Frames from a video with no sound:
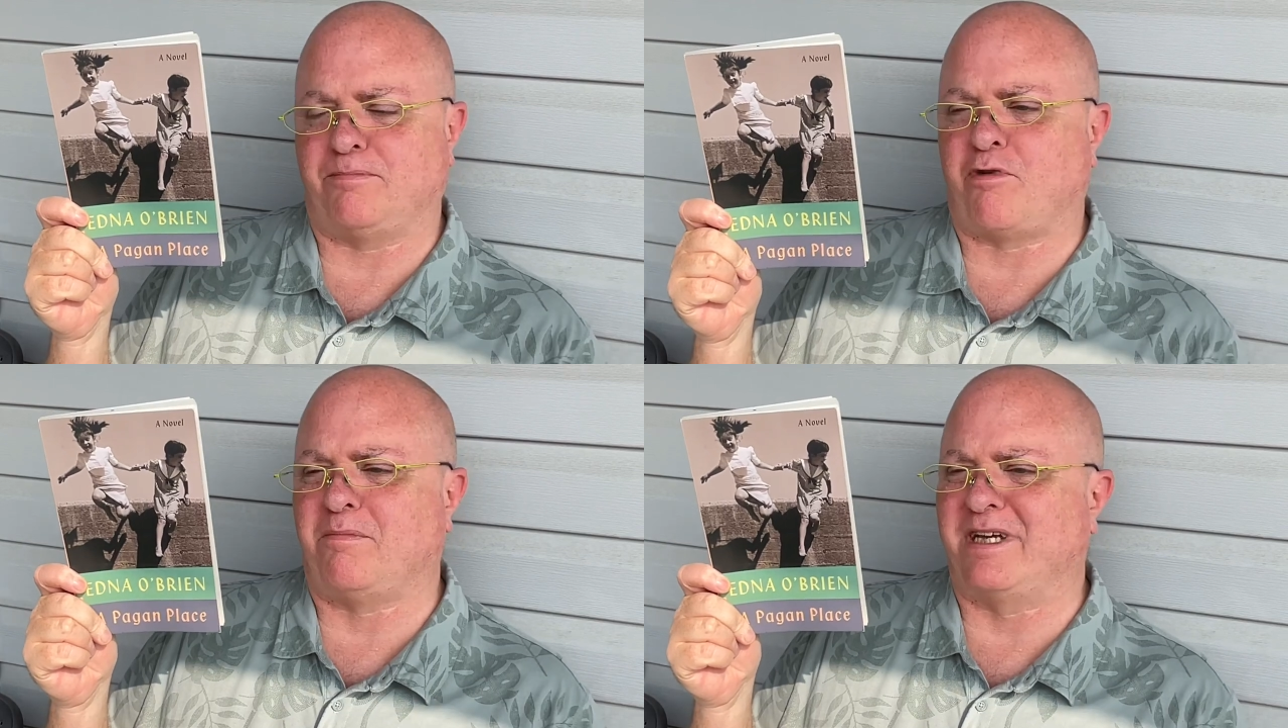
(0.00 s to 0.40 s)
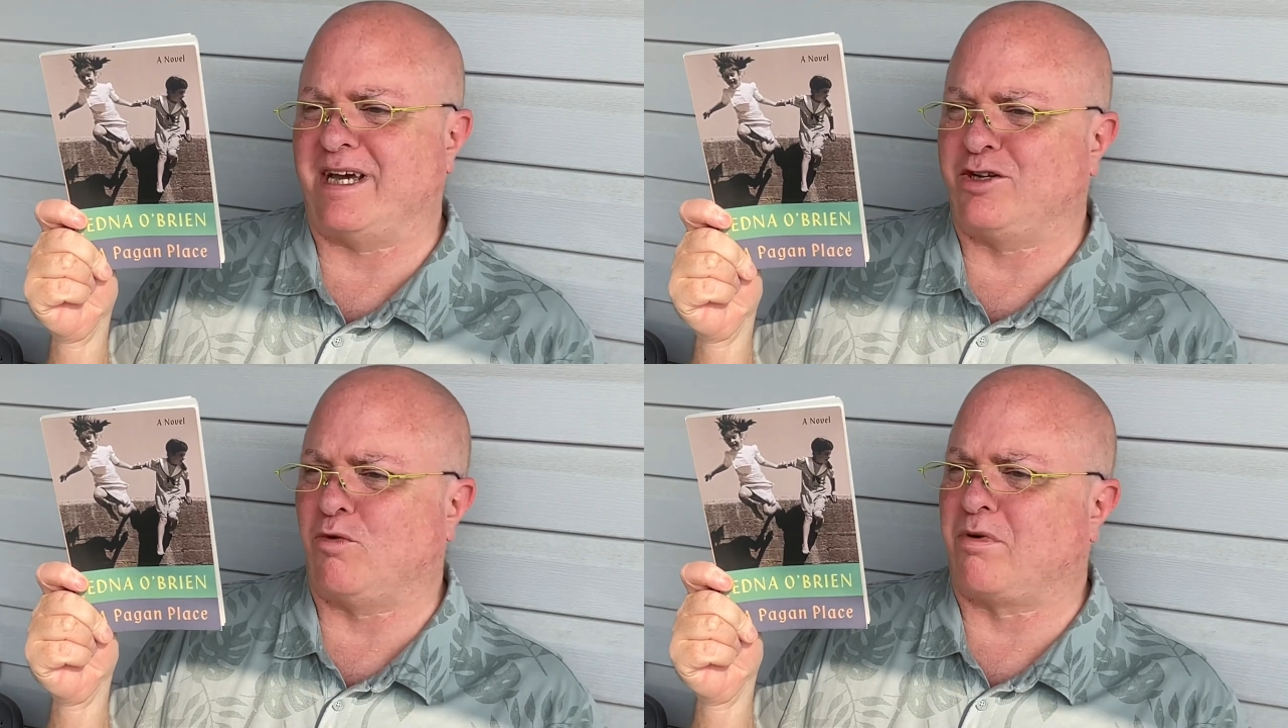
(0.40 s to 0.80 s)
probably
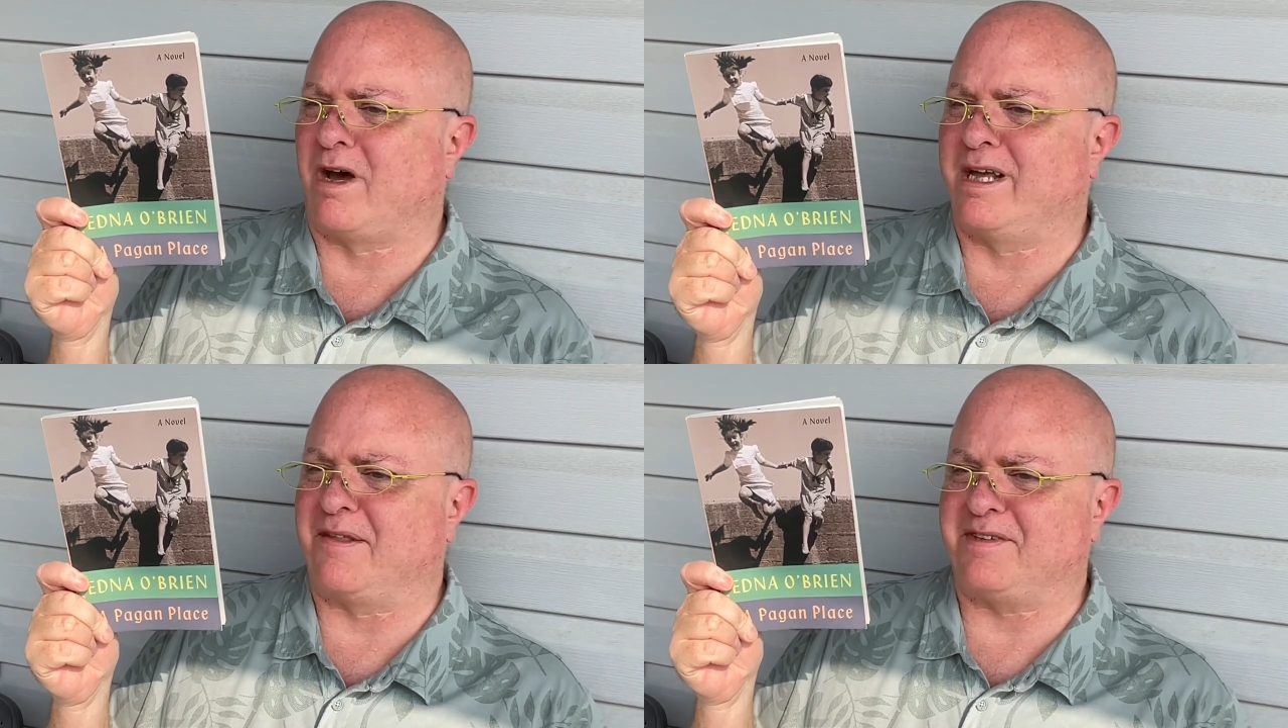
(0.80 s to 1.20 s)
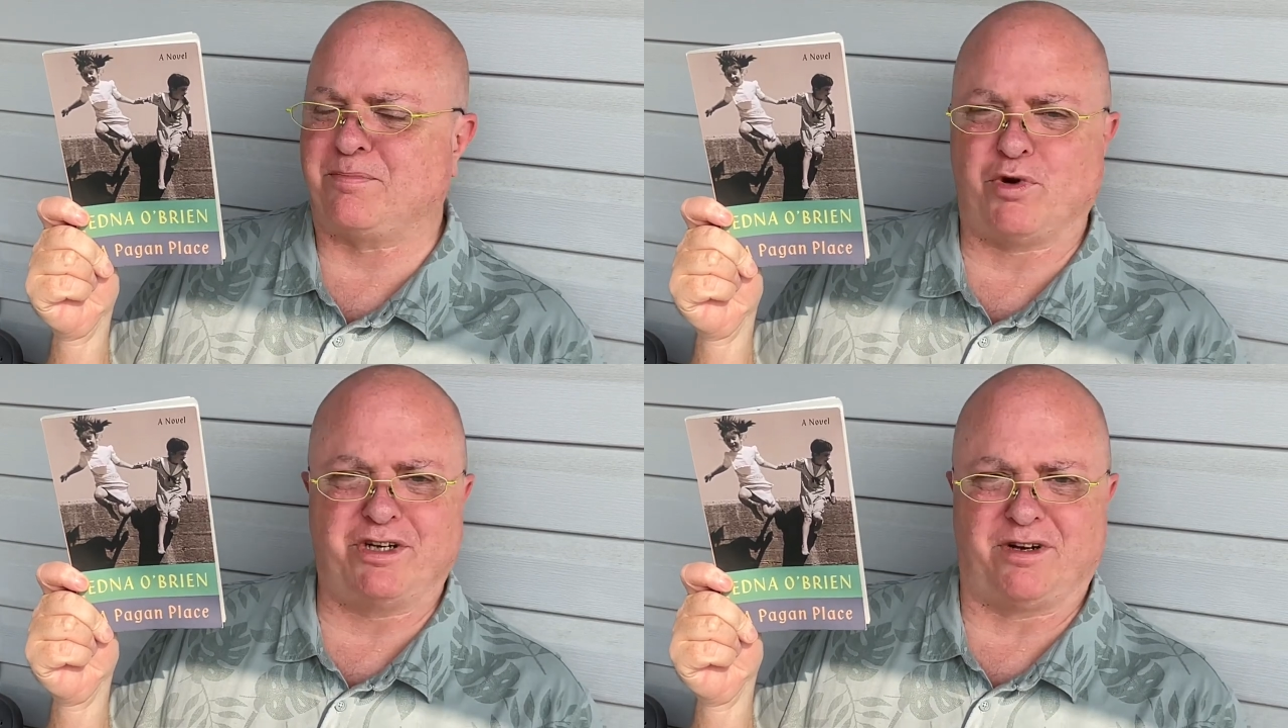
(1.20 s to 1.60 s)
Edna O'Brien at this
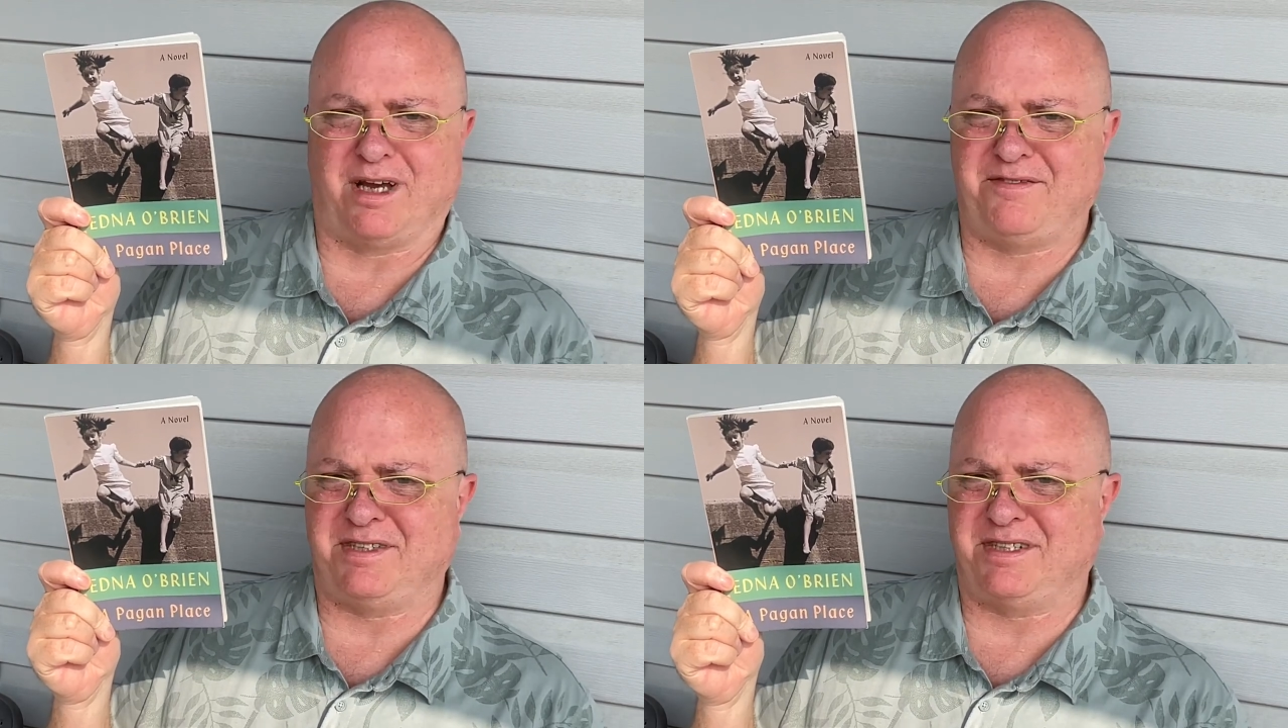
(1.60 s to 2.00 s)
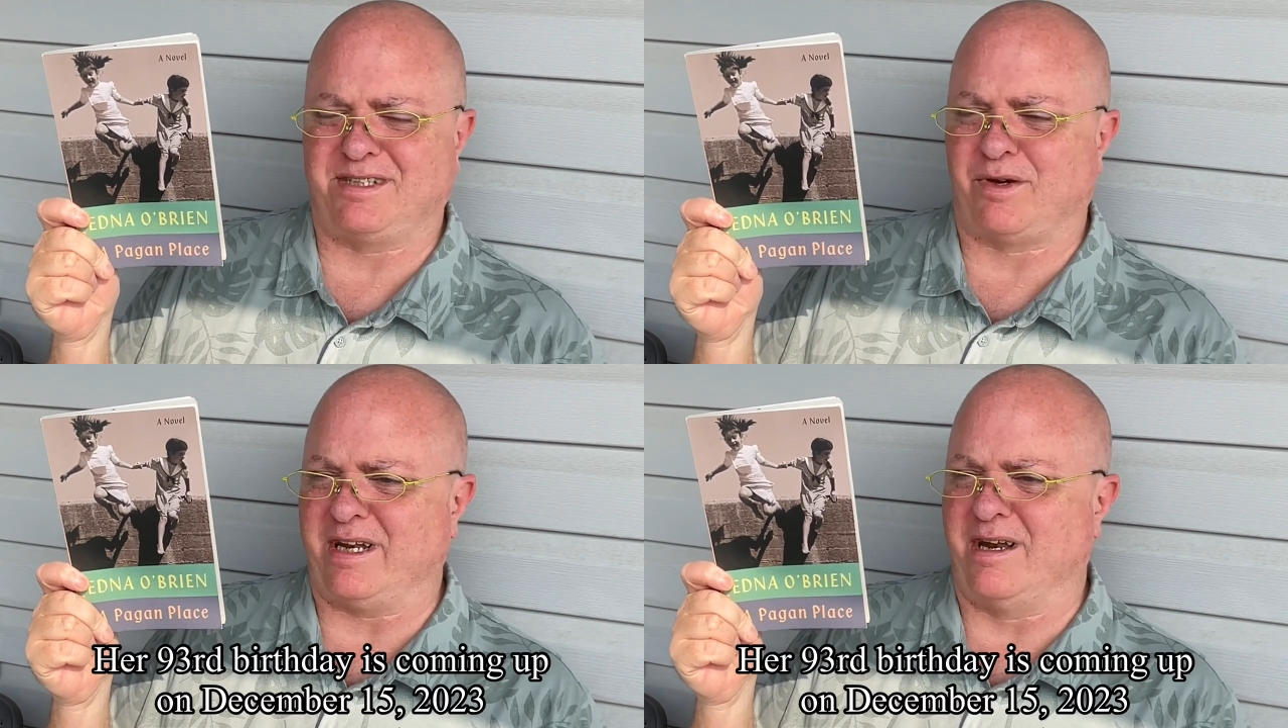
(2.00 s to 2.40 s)
point in her life,
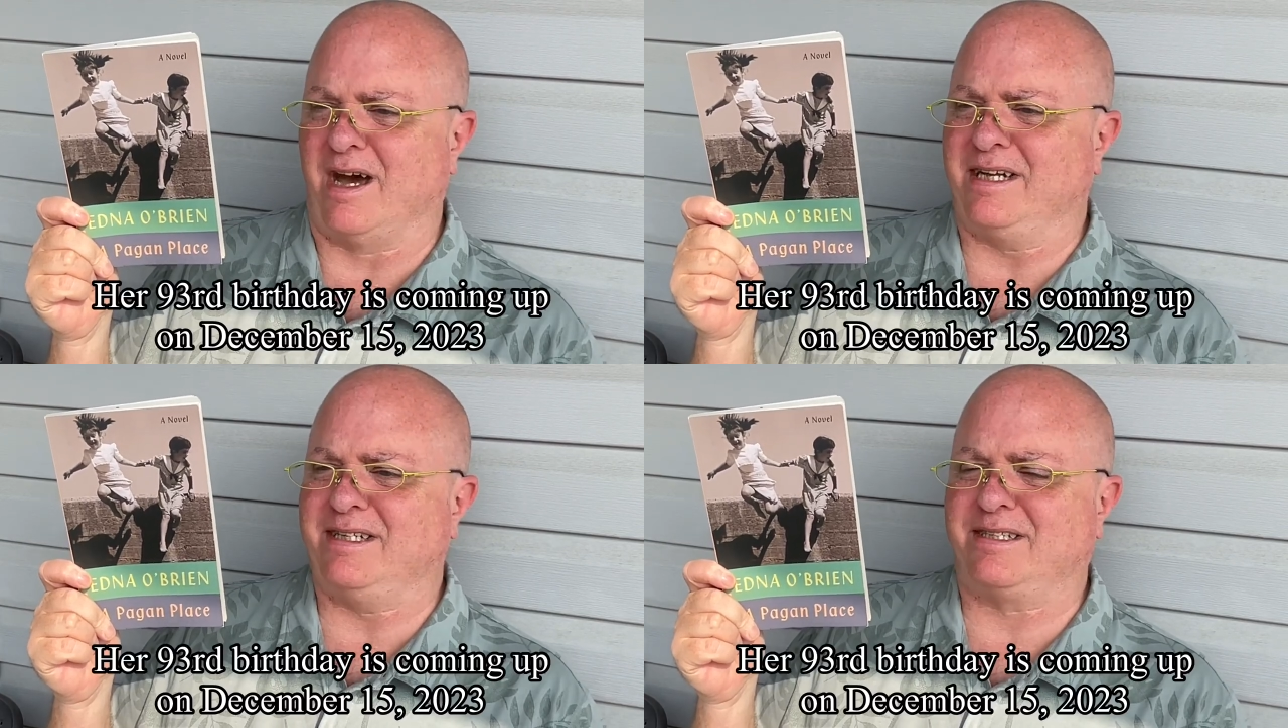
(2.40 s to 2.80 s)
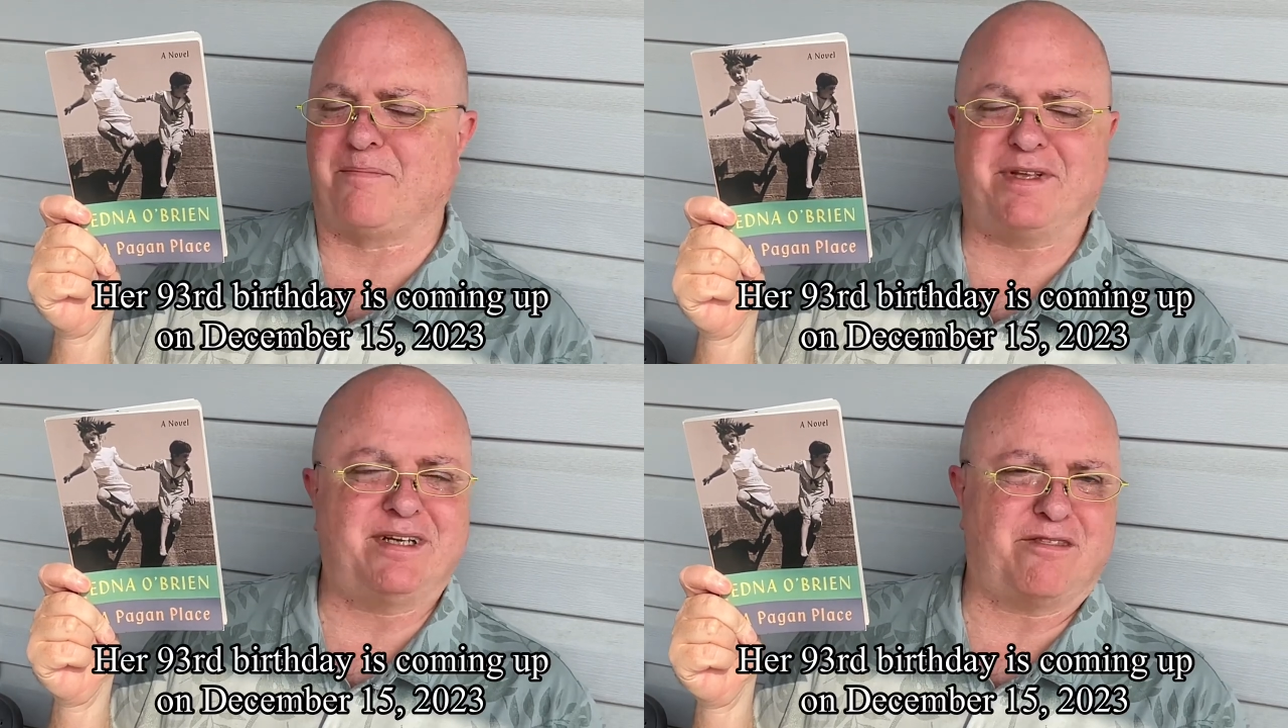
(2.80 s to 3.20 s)
she's what, 90
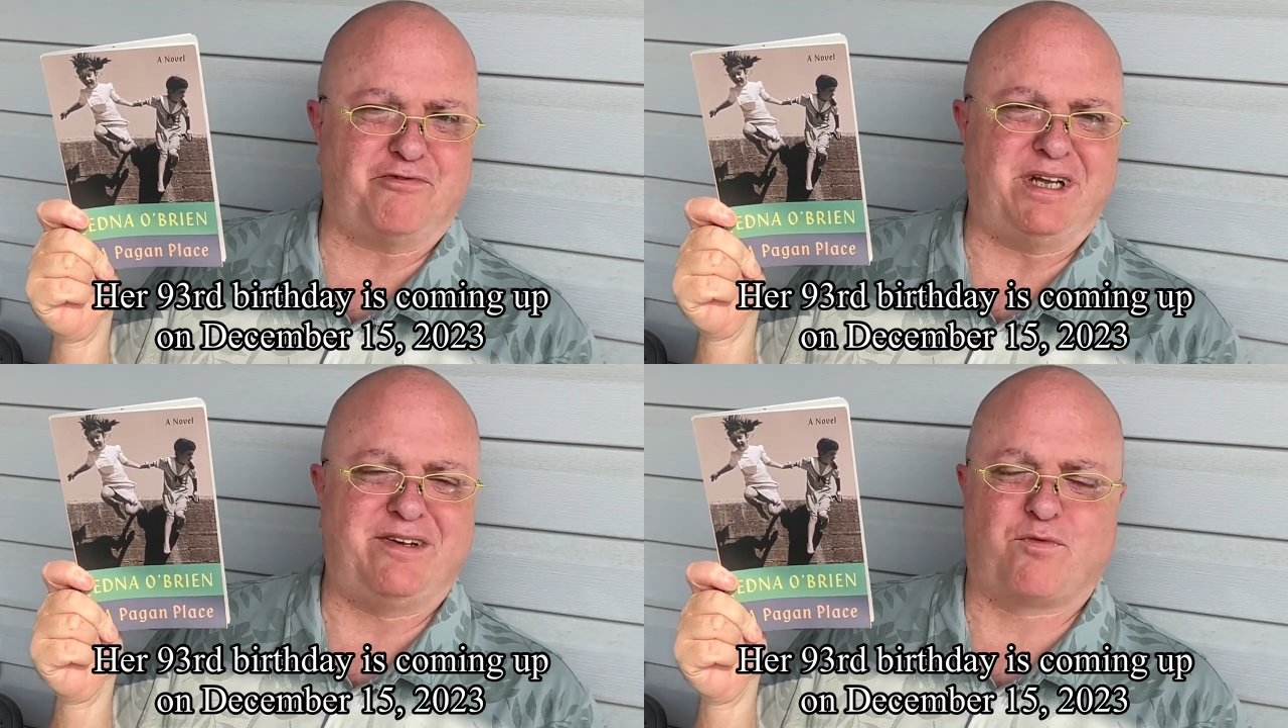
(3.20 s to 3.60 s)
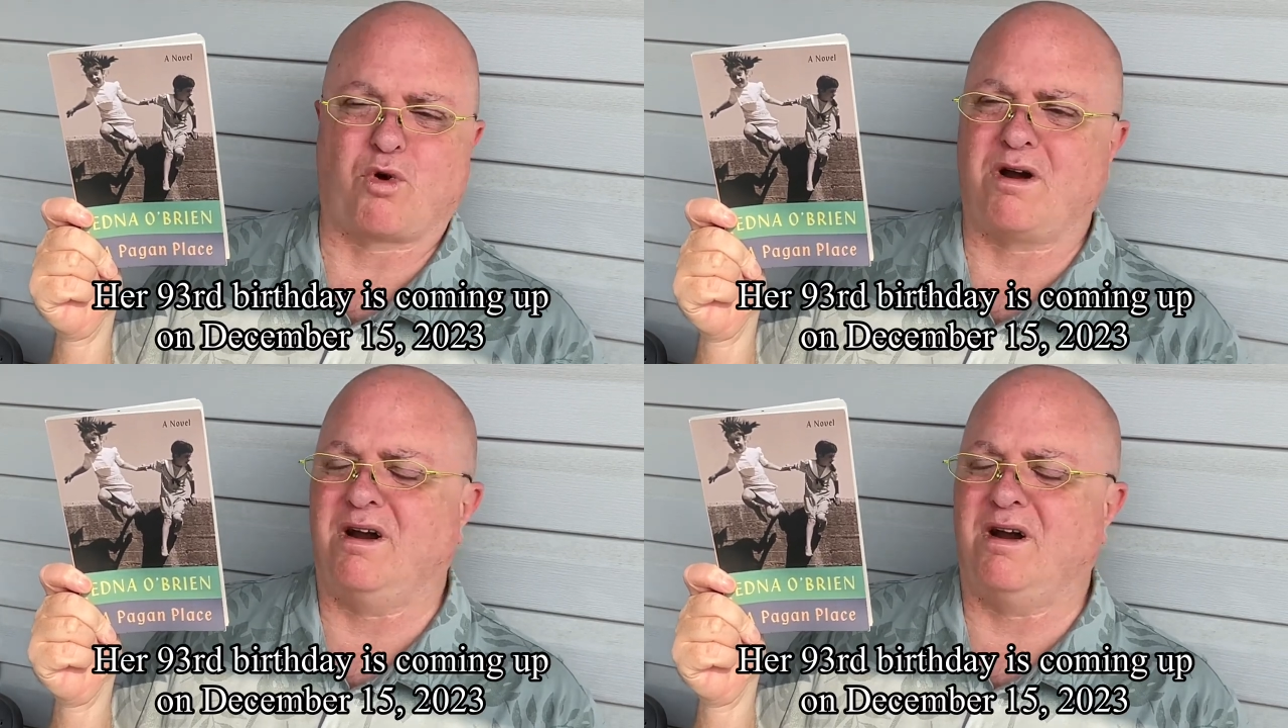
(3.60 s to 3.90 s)
something, 3, 4.